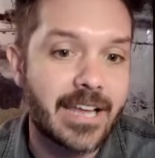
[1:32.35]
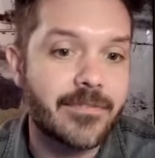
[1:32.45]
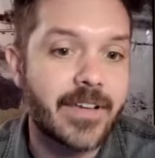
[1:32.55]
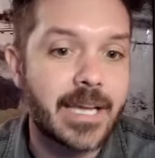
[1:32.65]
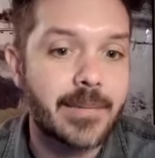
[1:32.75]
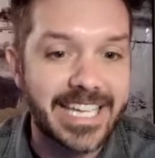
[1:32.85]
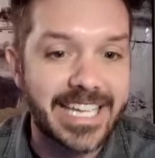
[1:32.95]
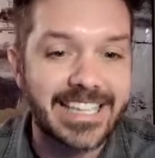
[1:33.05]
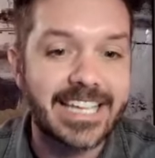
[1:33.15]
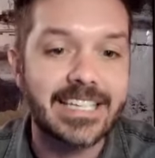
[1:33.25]
and
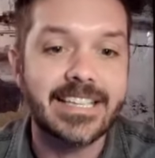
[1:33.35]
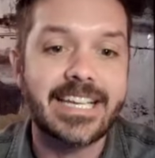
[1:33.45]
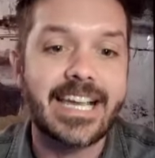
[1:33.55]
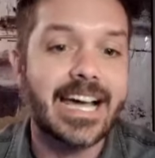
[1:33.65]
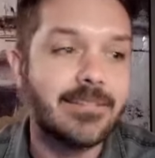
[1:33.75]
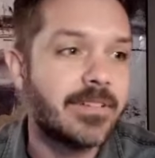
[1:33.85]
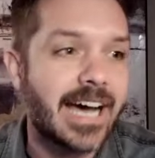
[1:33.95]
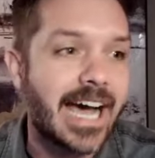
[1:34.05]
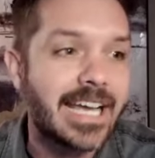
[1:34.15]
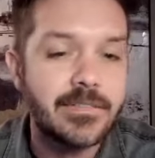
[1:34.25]
family like like i
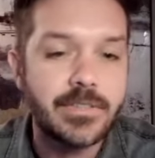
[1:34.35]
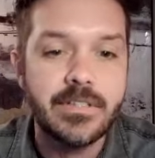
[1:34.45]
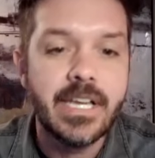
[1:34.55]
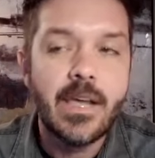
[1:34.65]
i